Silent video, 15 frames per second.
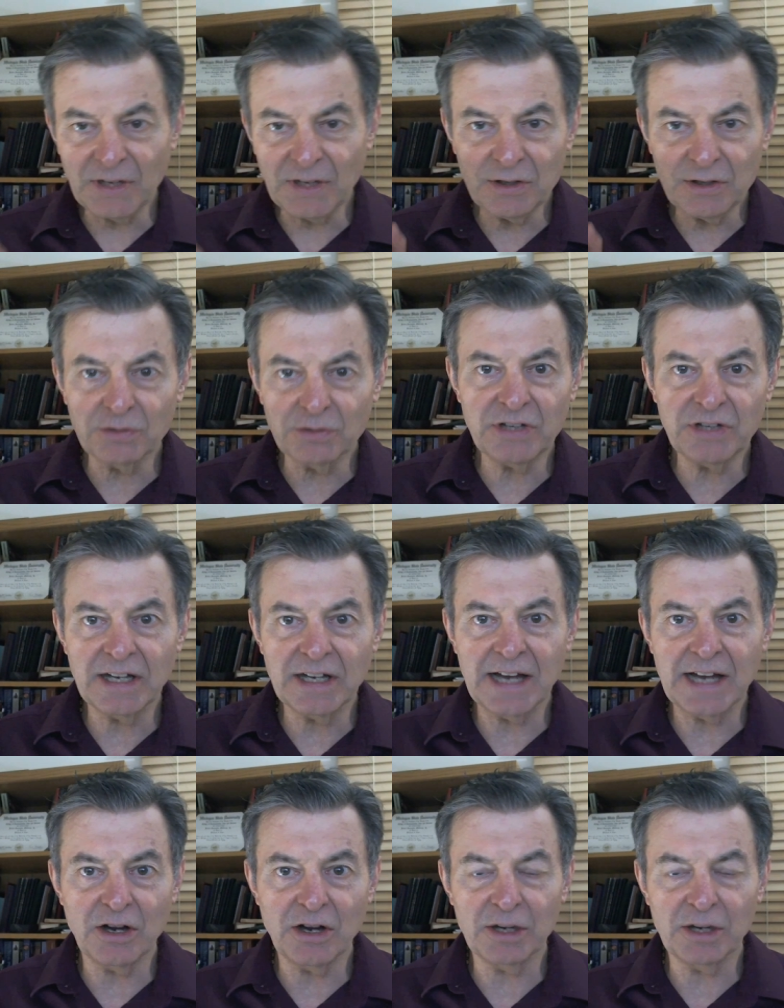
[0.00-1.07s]
you'll see it
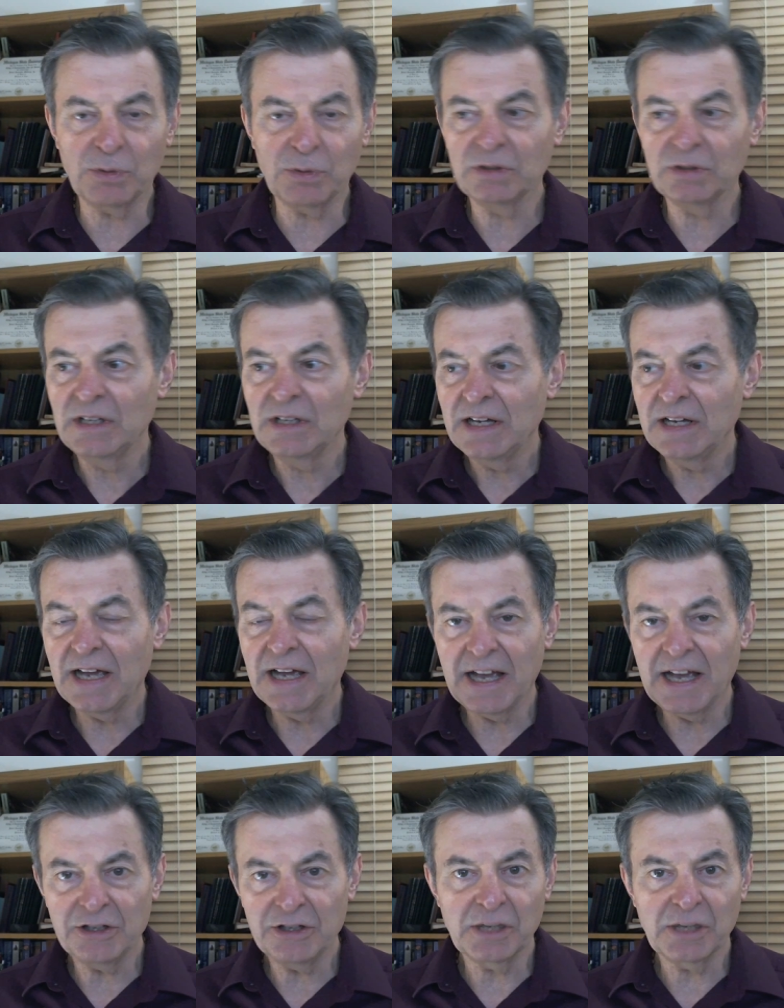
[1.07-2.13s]
on Audible,
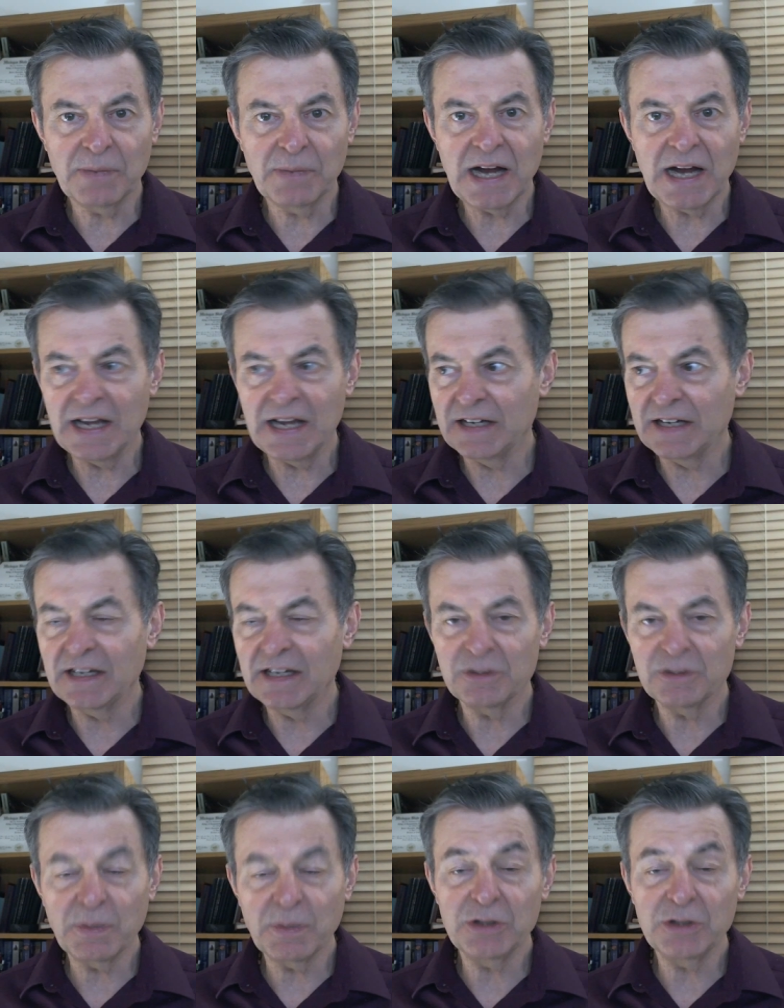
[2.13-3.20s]
and you can buy it. It's
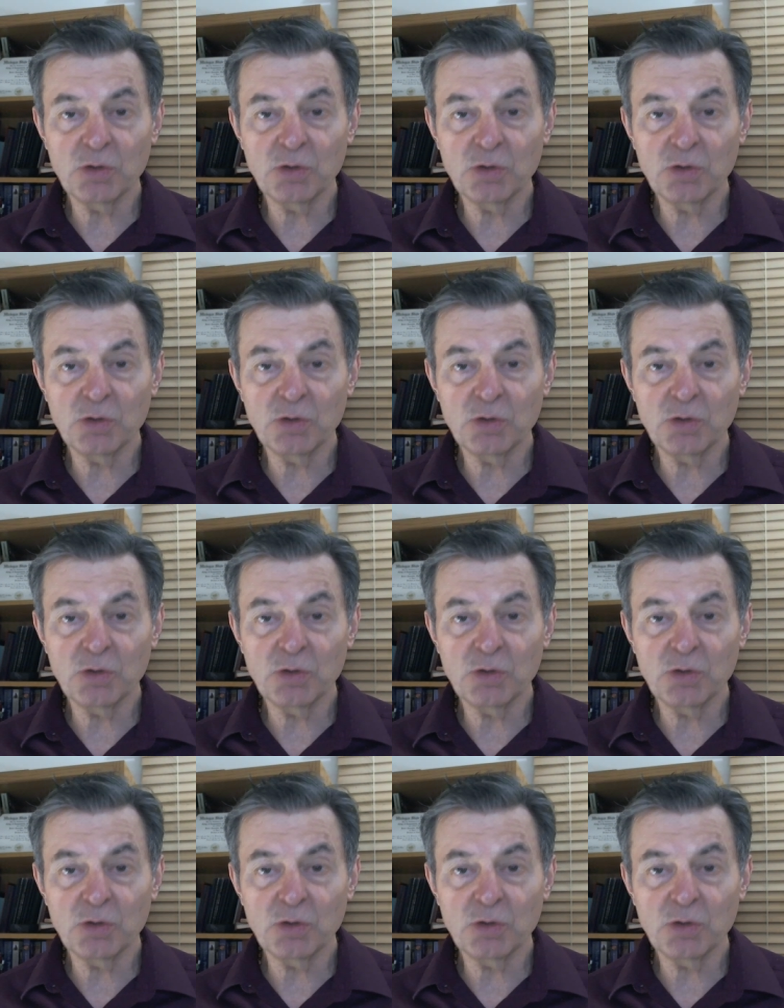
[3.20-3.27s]
been